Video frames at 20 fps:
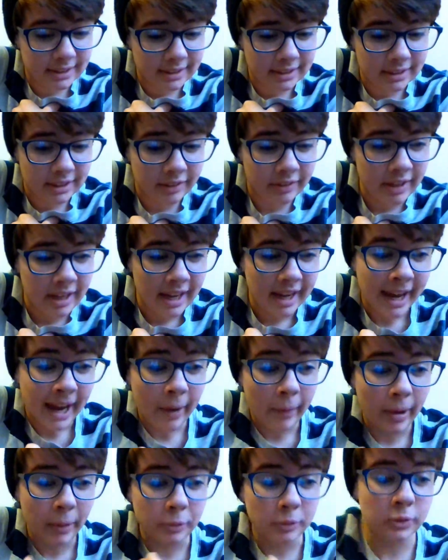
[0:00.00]
and stuff,
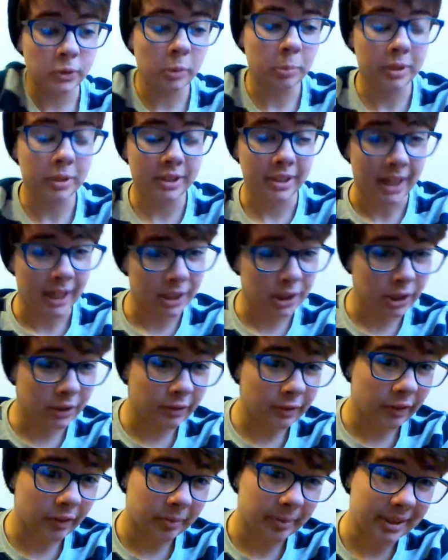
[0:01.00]
how I was so protective
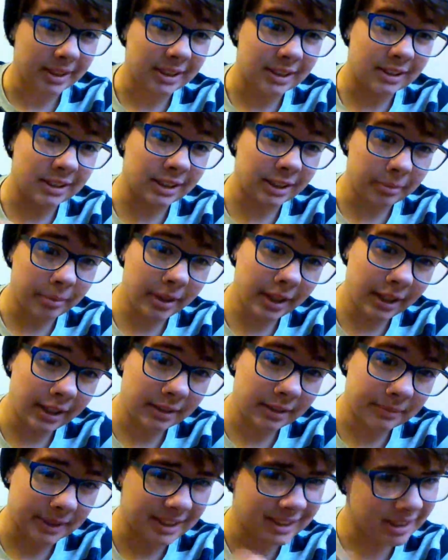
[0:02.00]
over my
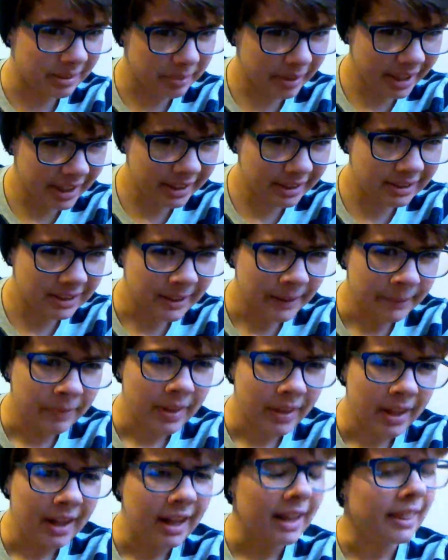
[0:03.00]
siblings,
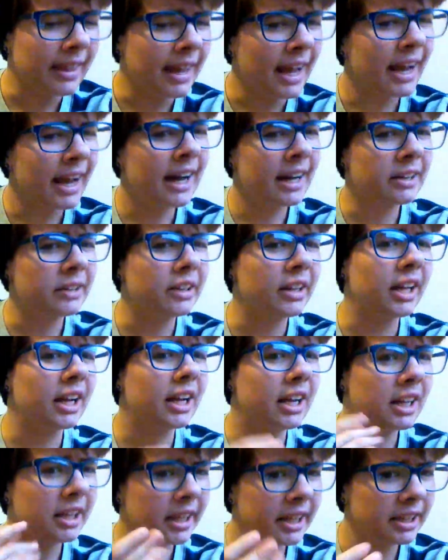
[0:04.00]
that kind of
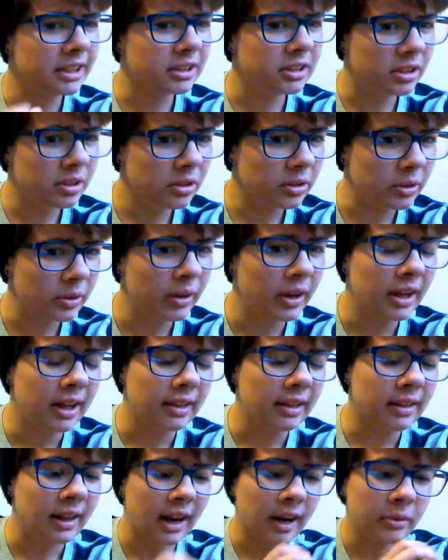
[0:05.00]
like clicked too.
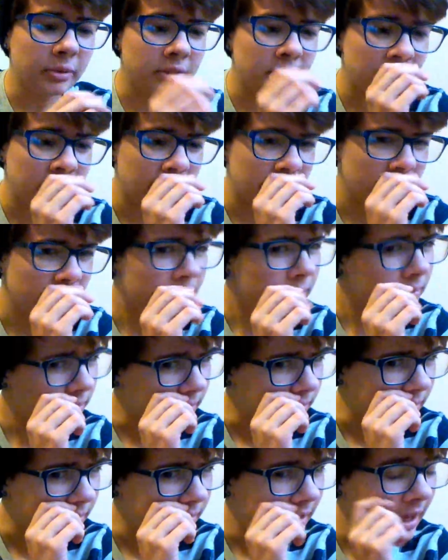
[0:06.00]
That I was like,
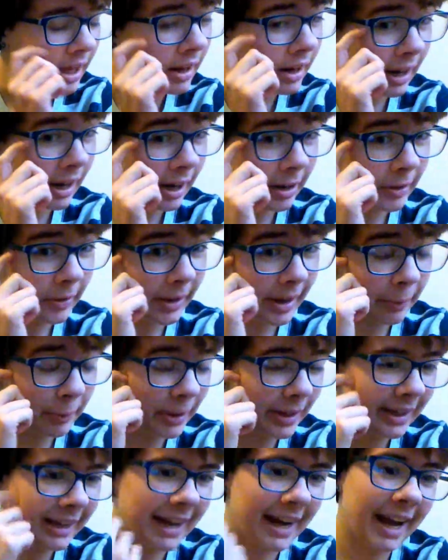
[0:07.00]
And I know I
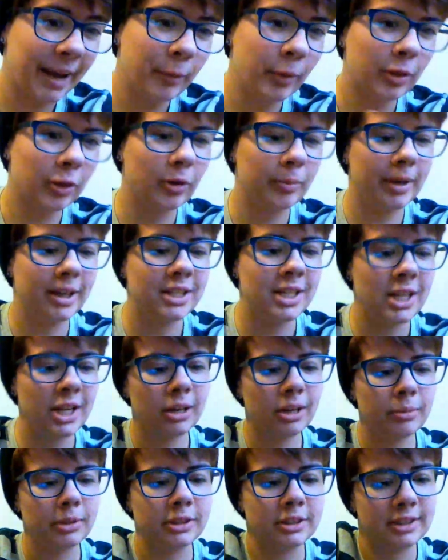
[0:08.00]
went through my
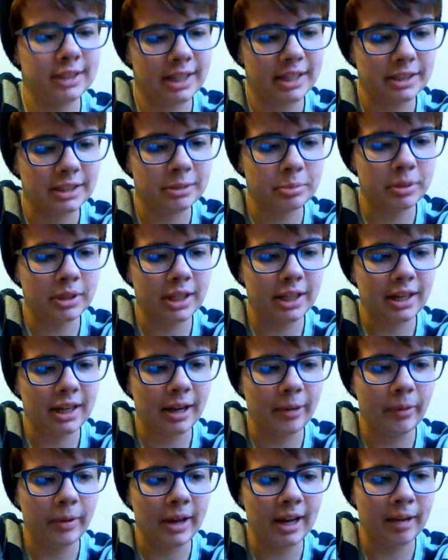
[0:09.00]
Tinkerbell stage, but then
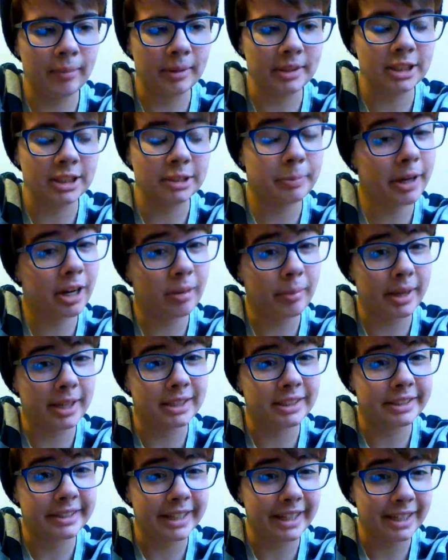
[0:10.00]
I had my Spider-Man
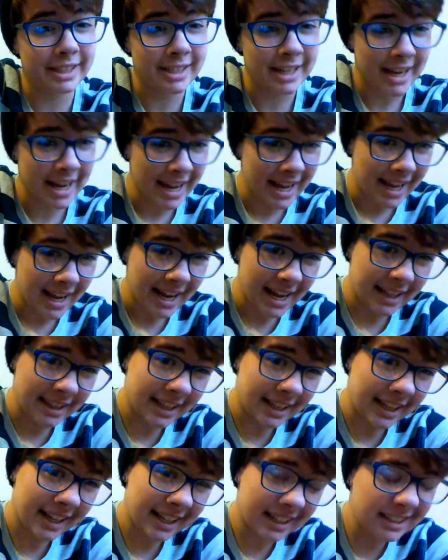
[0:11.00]
stage, and
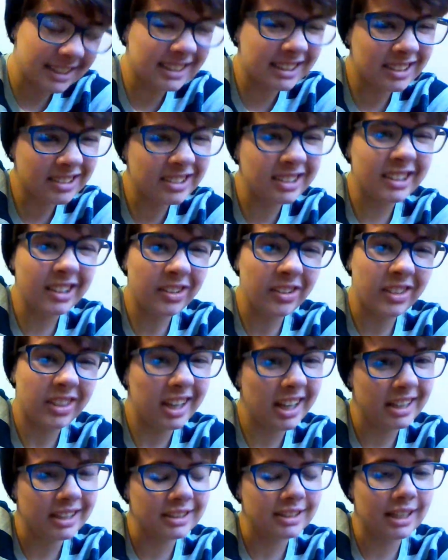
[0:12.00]
that just those little
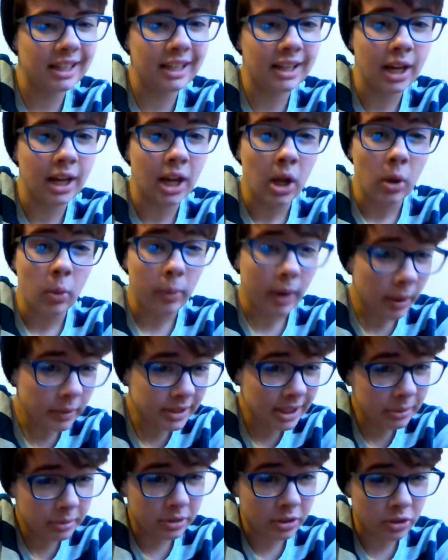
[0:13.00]
things. And when I was
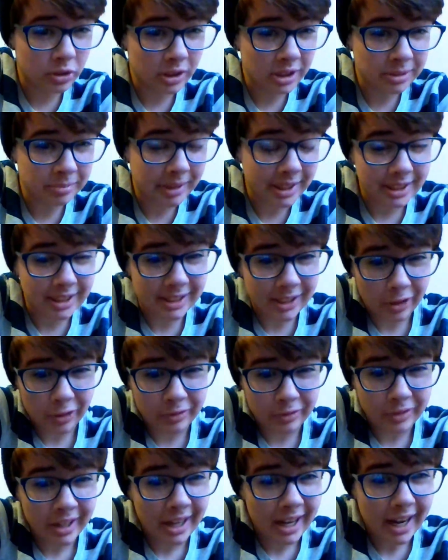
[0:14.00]
able to dress
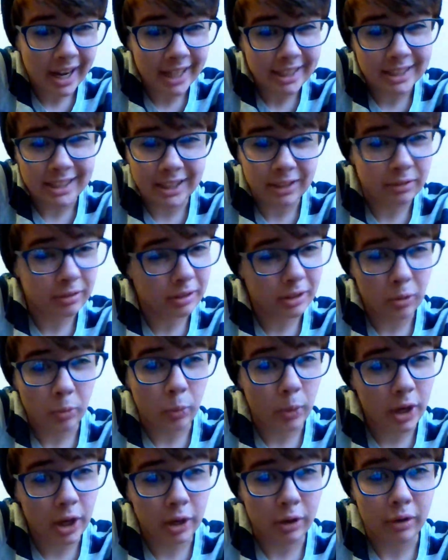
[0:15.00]
myself, I didn't really
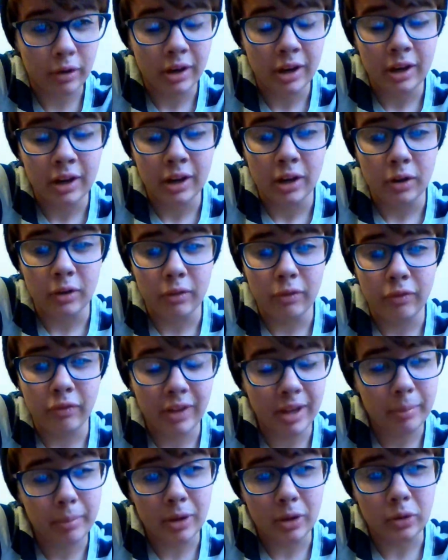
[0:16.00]
wear
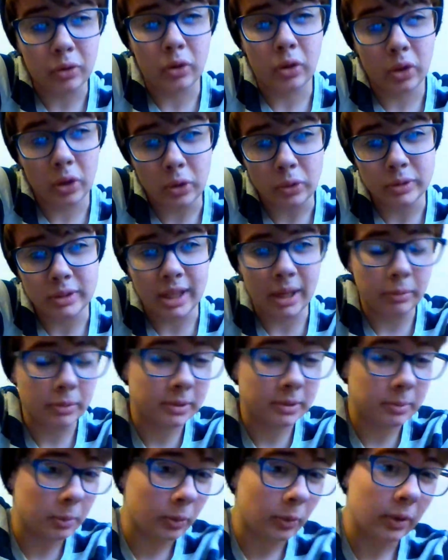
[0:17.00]
female clothes. I
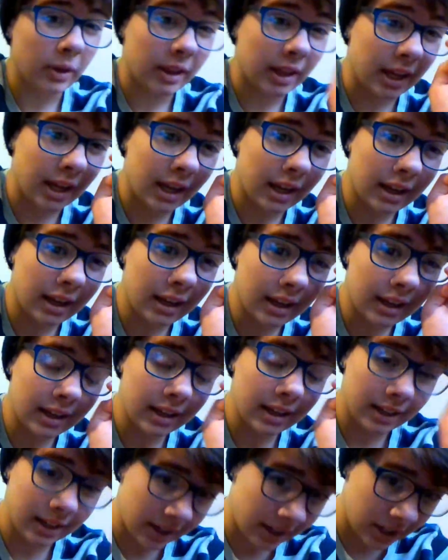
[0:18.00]
was more like,
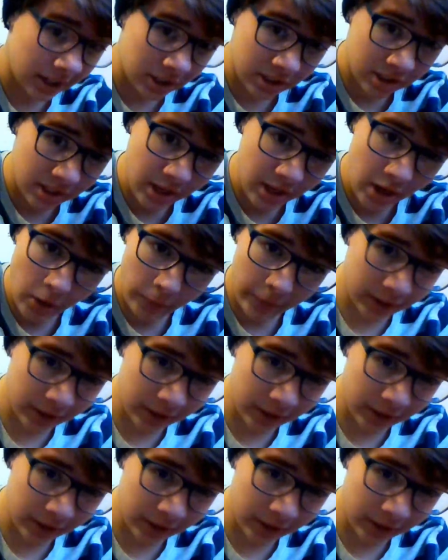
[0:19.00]
just no, like